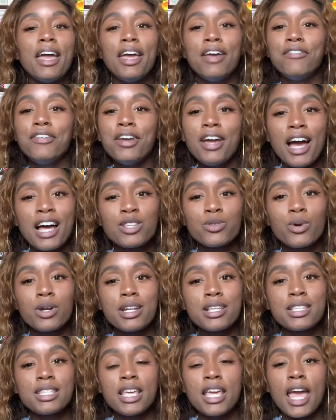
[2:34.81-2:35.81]
If you guys
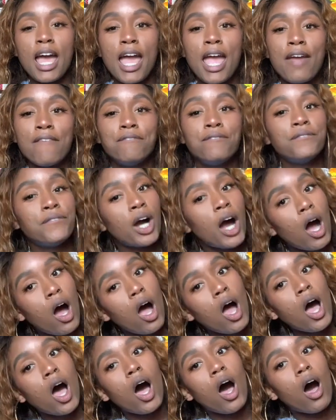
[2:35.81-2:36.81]
want to see a
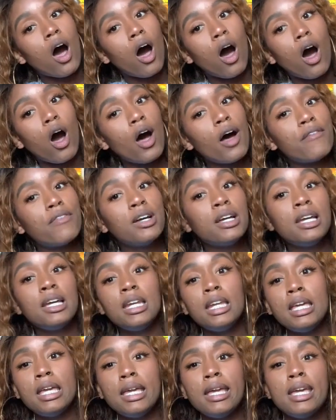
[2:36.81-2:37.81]
fall haul of
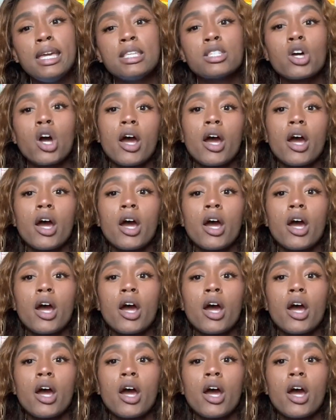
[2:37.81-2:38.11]
hoodies,